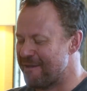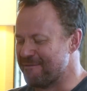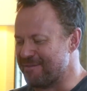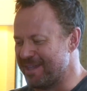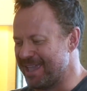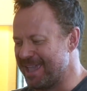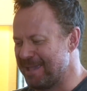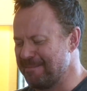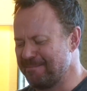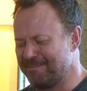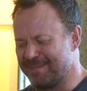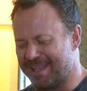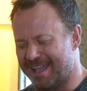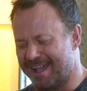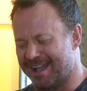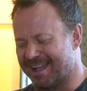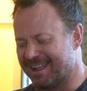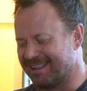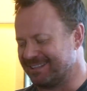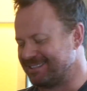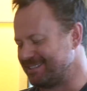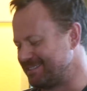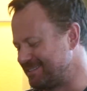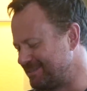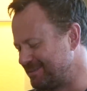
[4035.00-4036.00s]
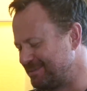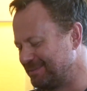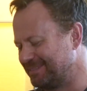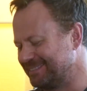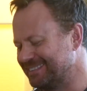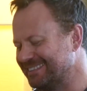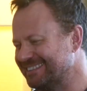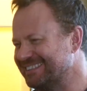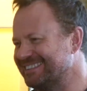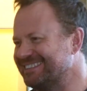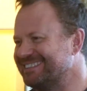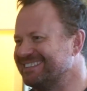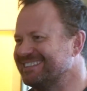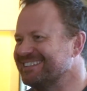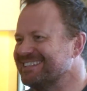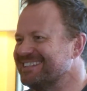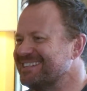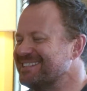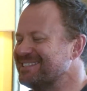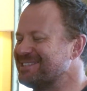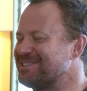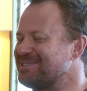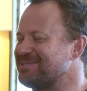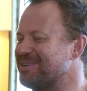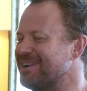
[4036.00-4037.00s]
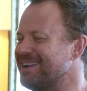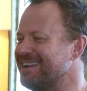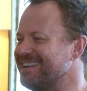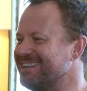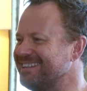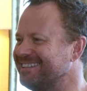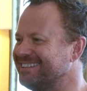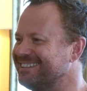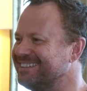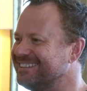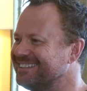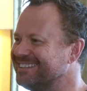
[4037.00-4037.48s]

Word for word: for him. Nah, yeah, straight in.